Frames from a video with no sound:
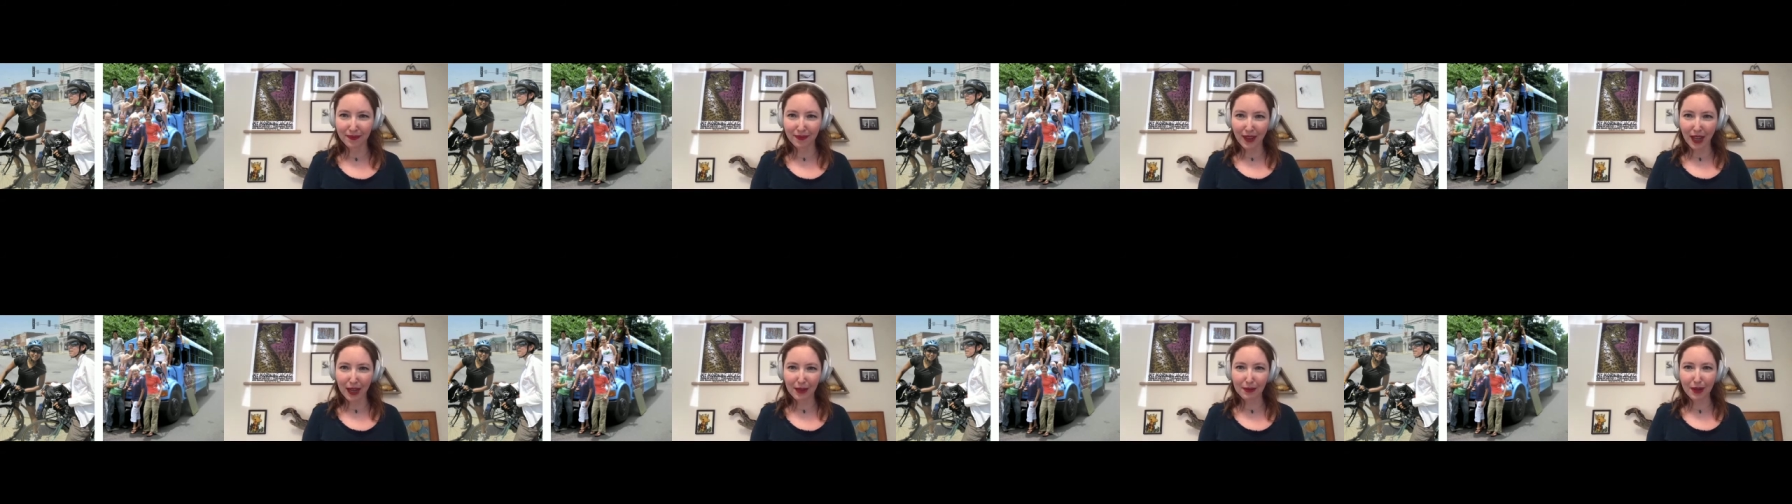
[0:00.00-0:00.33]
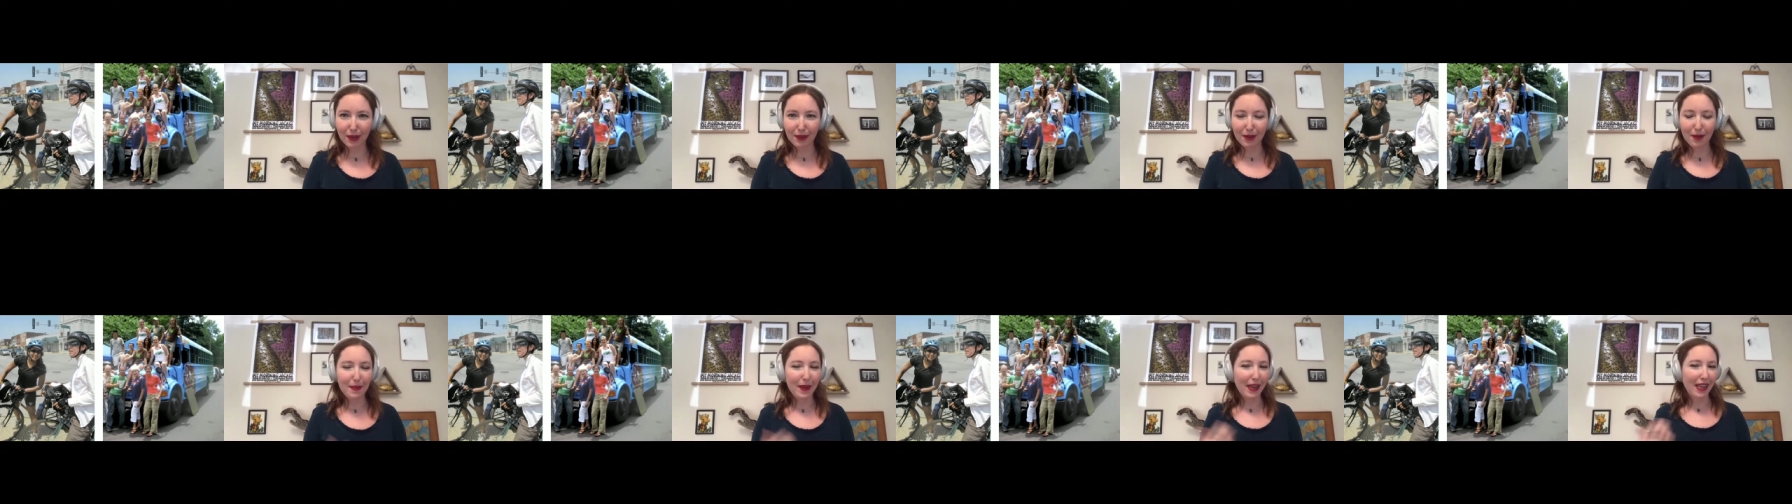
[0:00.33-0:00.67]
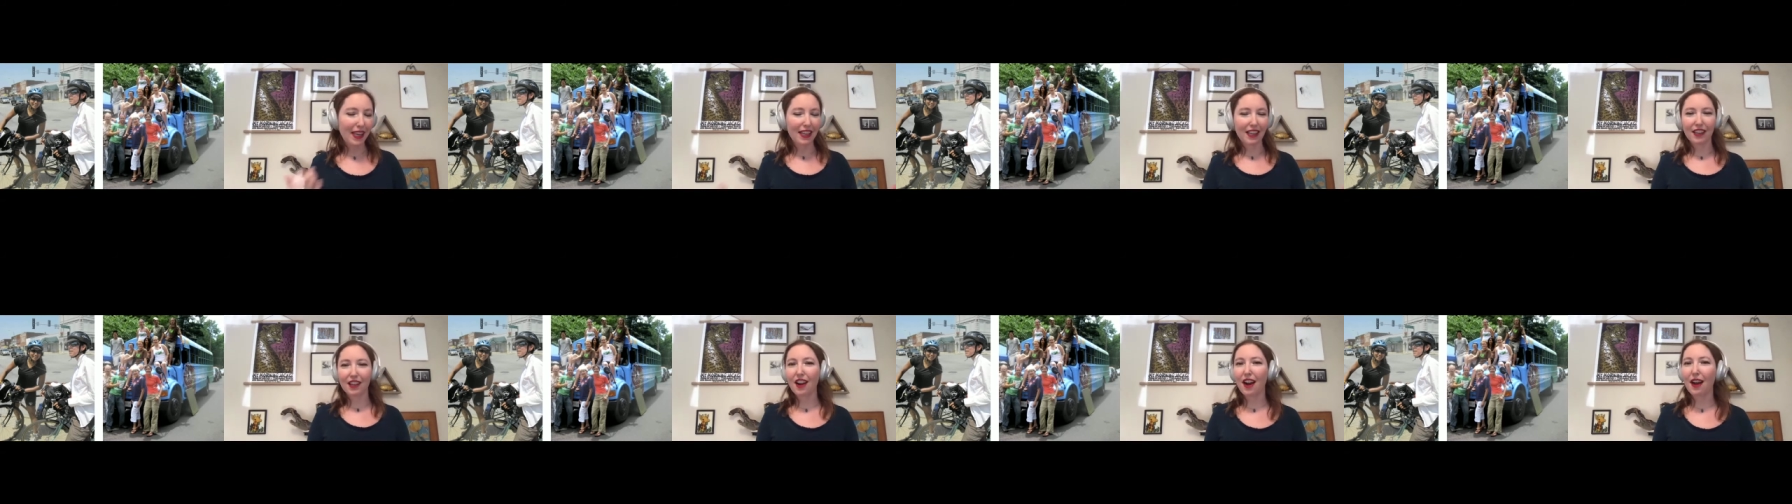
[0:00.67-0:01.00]
And we
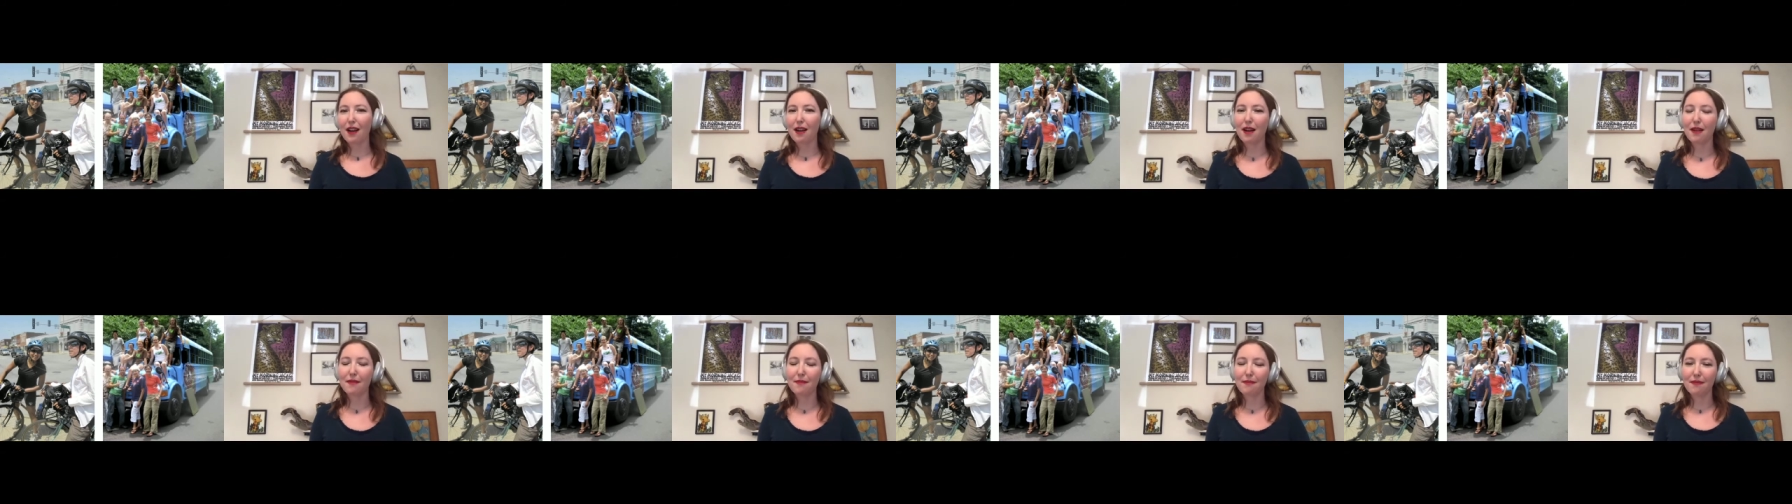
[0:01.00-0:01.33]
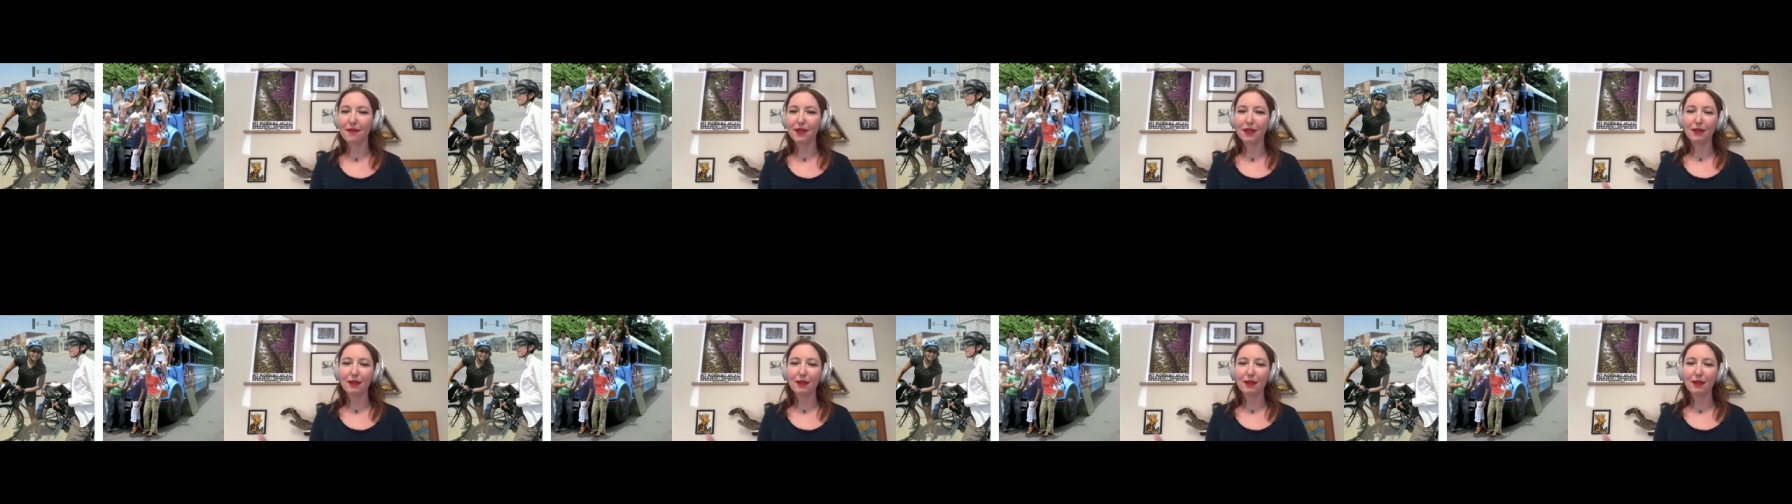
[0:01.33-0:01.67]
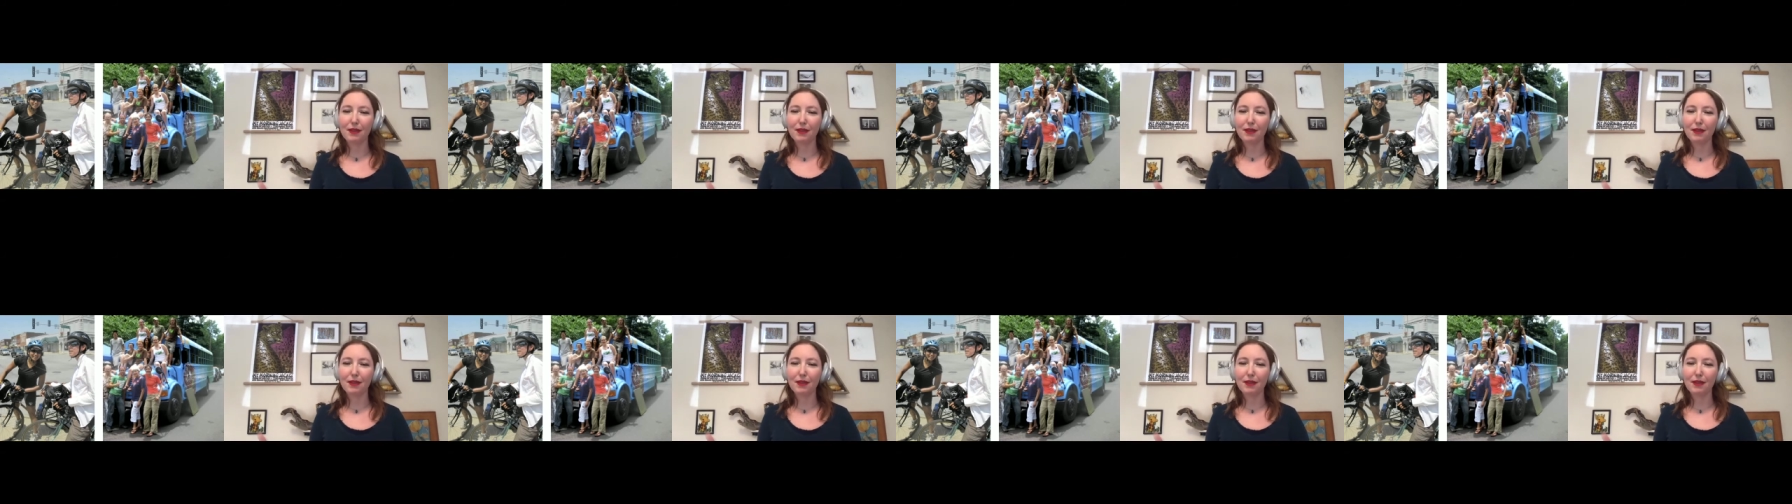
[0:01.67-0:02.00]

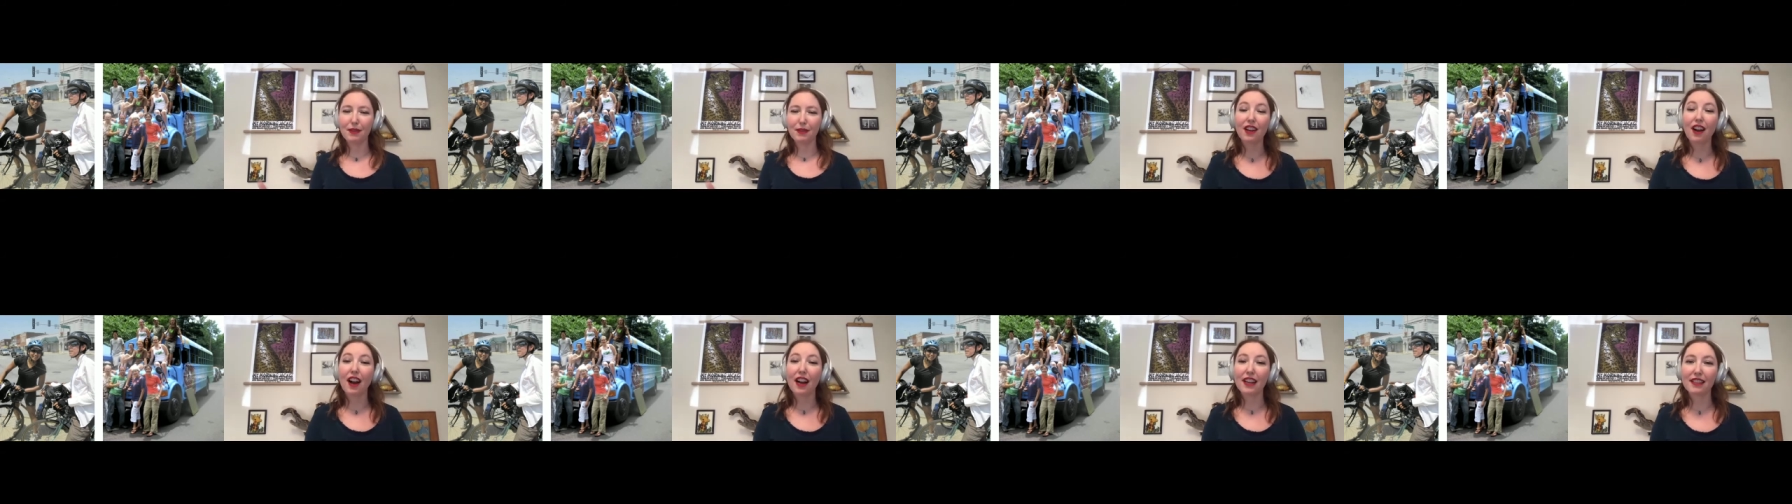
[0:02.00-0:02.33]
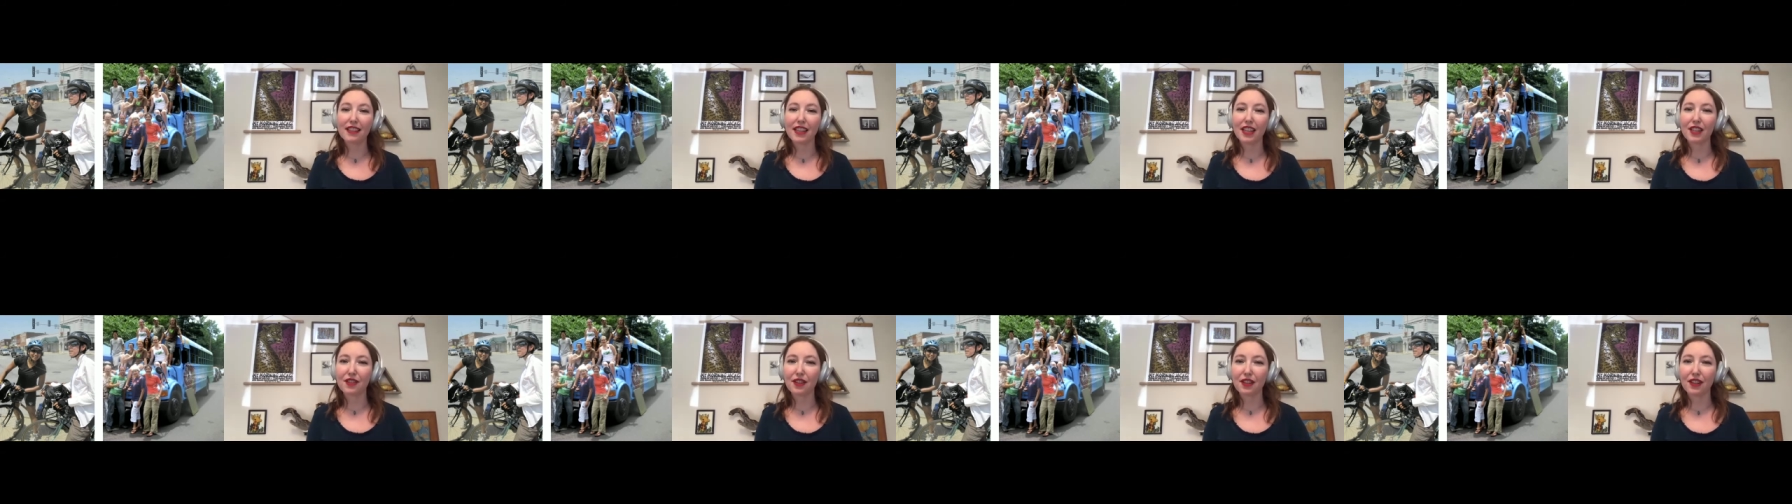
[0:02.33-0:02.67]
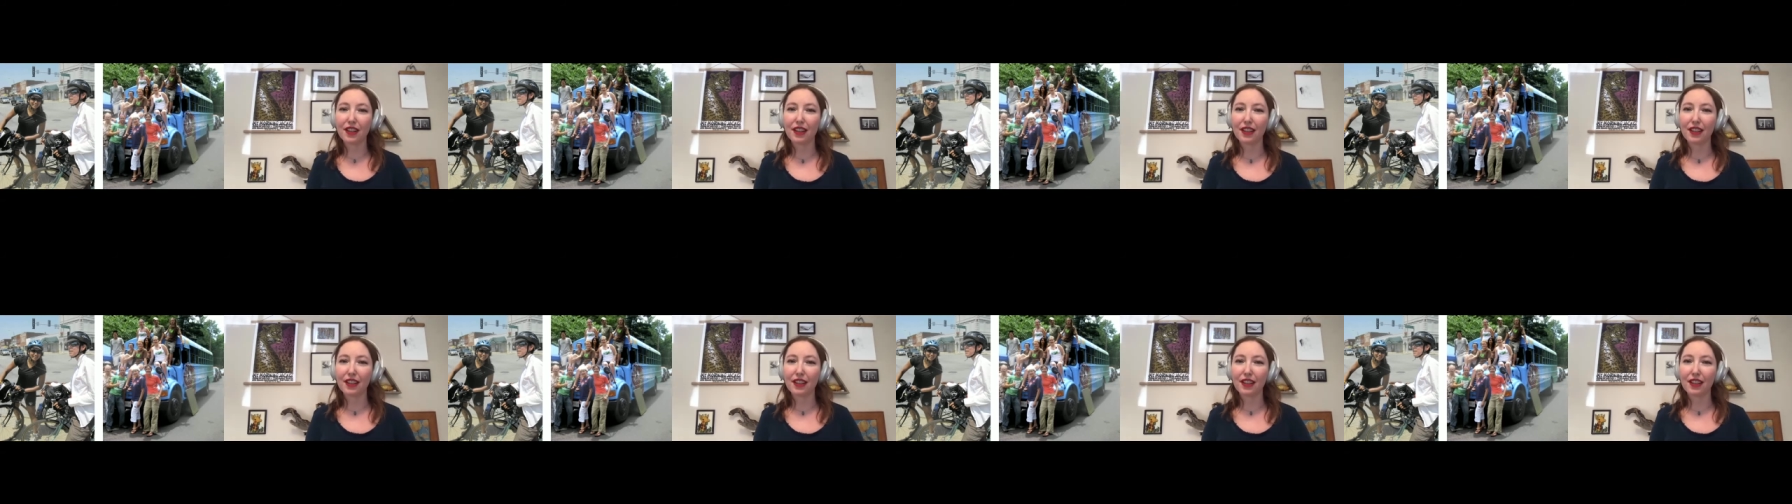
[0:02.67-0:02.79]
were driving across central